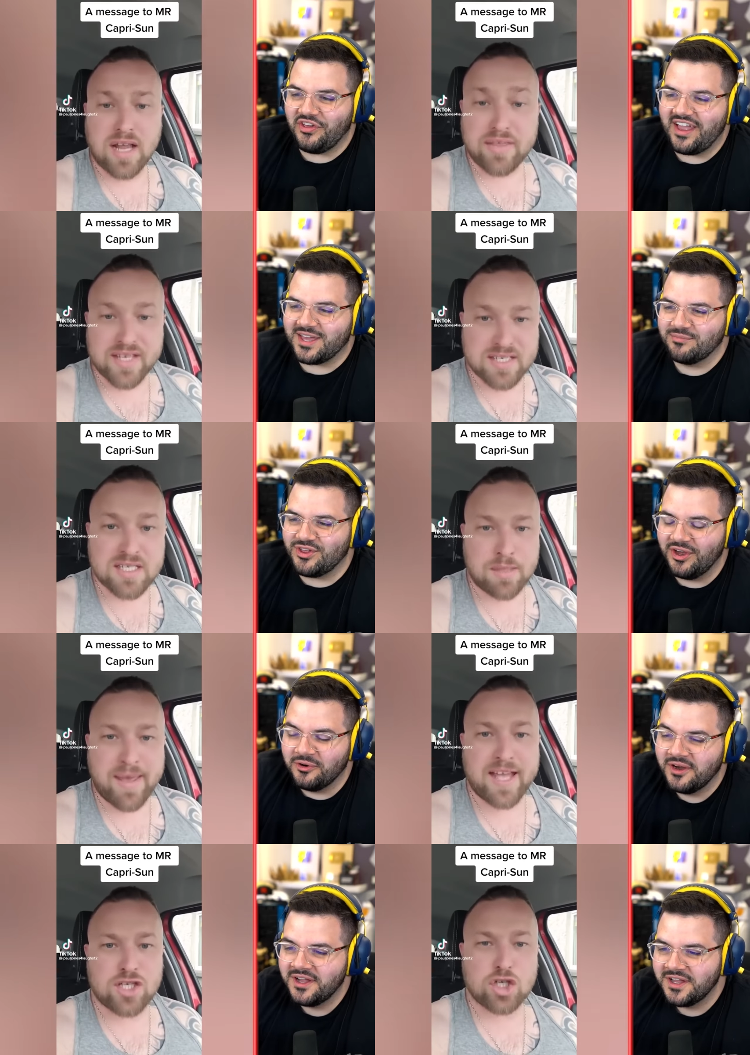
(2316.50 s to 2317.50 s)
Speaker 1: like him, too. This is a
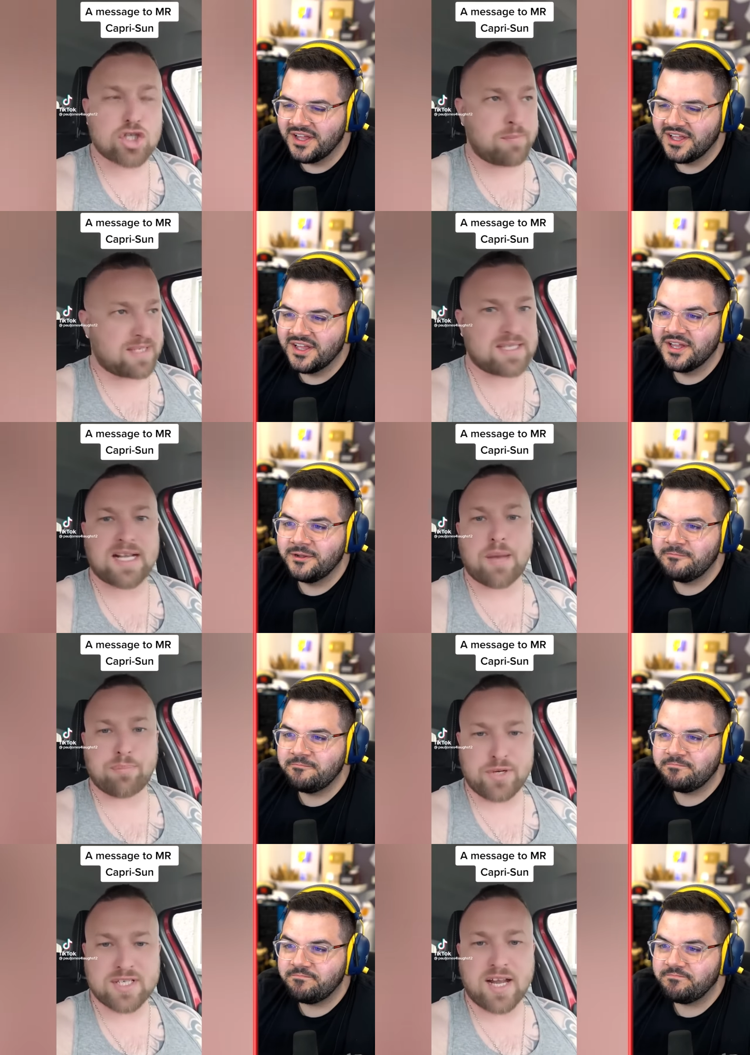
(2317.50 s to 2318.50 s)
message to Mr.
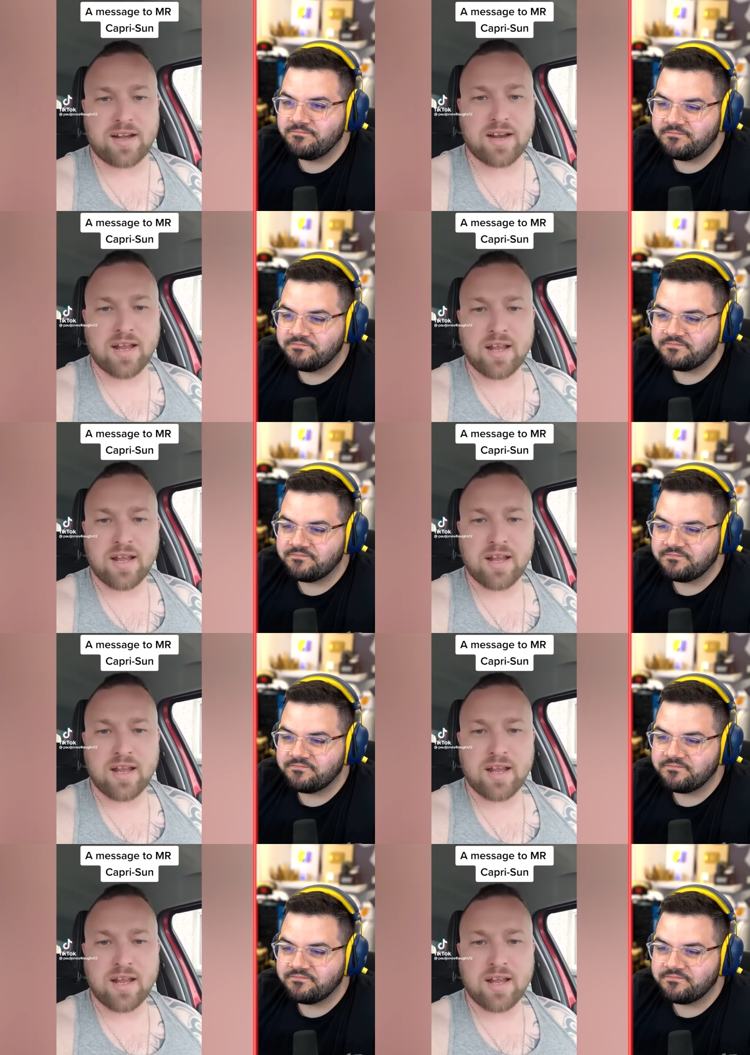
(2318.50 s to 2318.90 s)
Capri Sun.